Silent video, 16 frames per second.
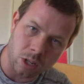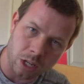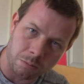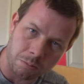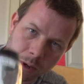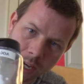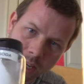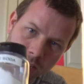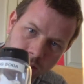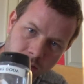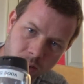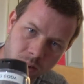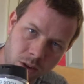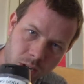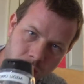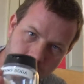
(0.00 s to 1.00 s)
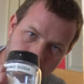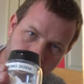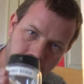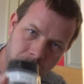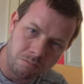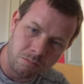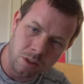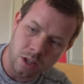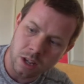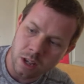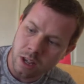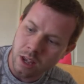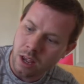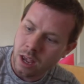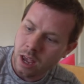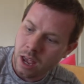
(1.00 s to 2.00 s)
like baking soda
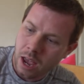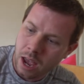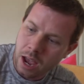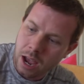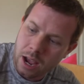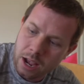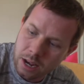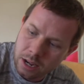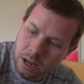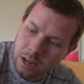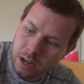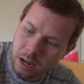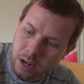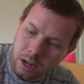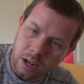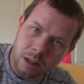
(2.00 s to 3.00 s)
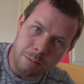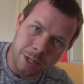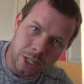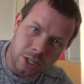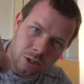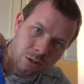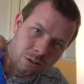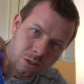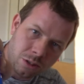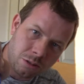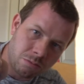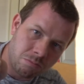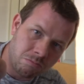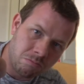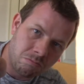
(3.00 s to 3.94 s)
and lemon juice